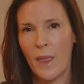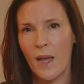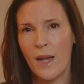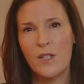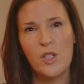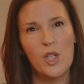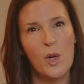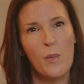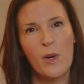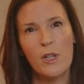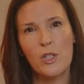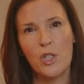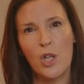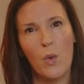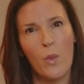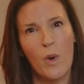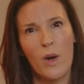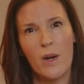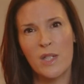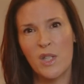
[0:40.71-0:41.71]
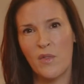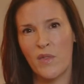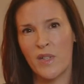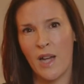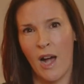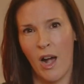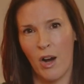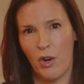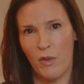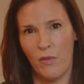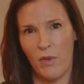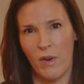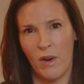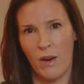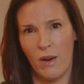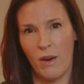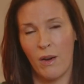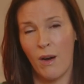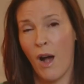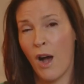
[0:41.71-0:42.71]
His commercial work as a
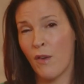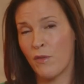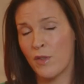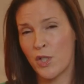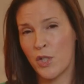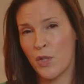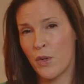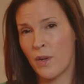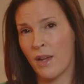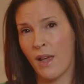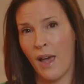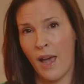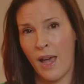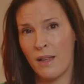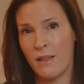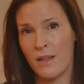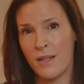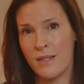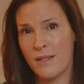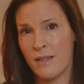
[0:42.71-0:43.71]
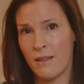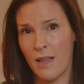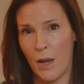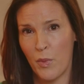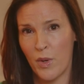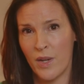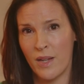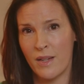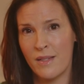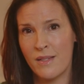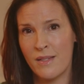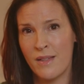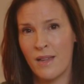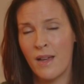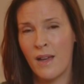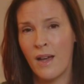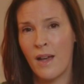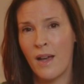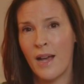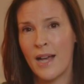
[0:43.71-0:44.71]
photographer, often shooting A-list celebrities,
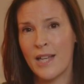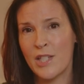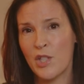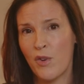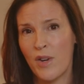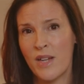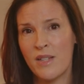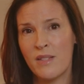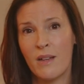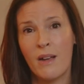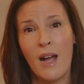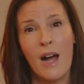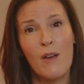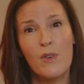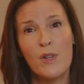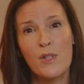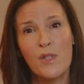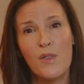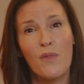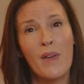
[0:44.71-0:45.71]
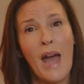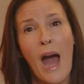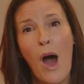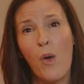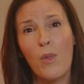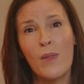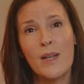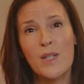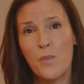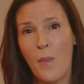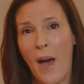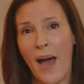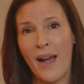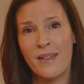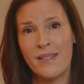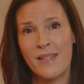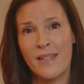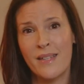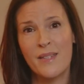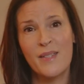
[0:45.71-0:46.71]
has graced the covers of countless
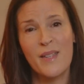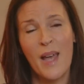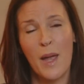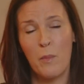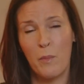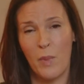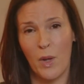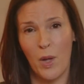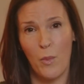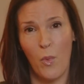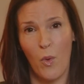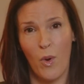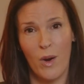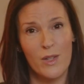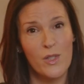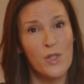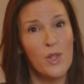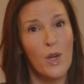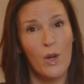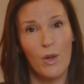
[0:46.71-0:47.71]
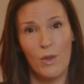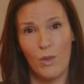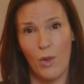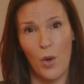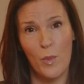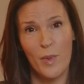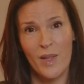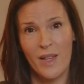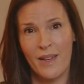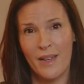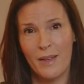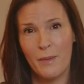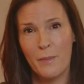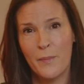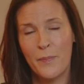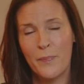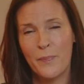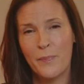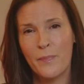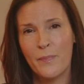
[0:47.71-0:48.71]
magazines and billboards globally.
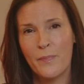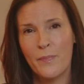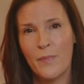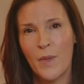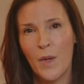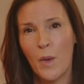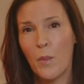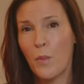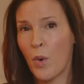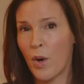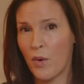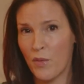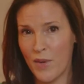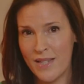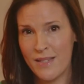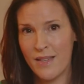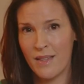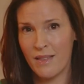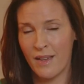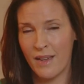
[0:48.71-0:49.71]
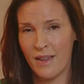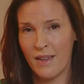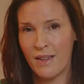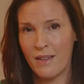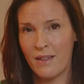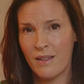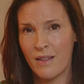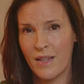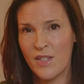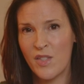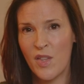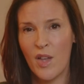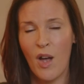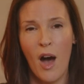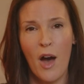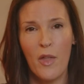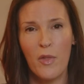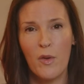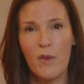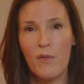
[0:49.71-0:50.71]
More recently, he's the
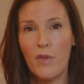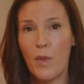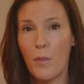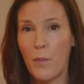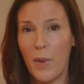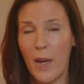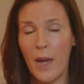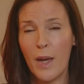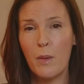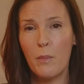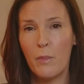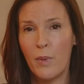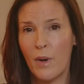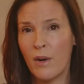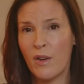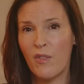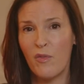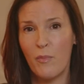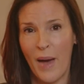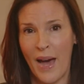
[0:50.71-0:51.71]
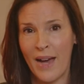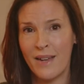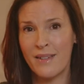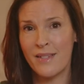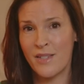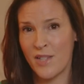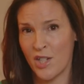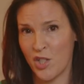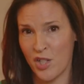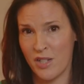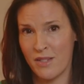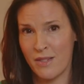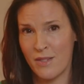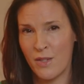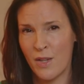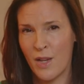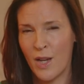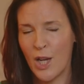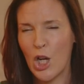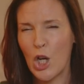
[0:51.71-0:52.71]
author of The Big Book of Bad Decisions,
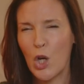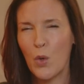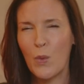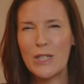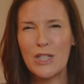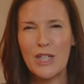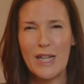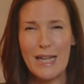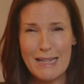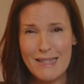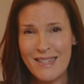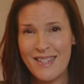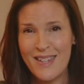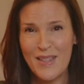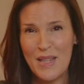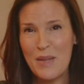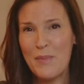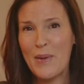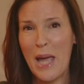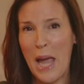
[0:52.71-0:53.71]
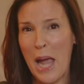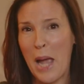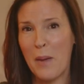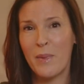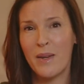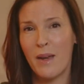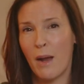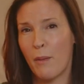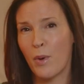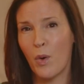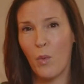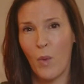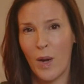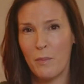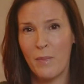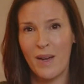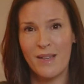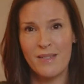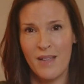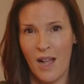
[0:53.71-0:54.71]
which instantly became a
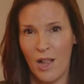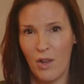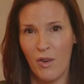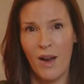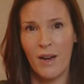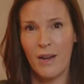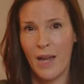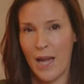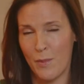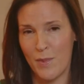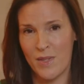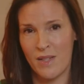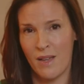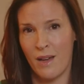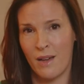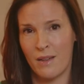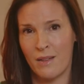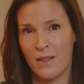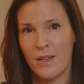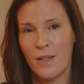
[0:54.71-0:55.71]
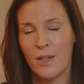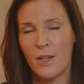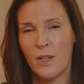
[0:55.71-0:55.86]
#1 bestseller on Amazon,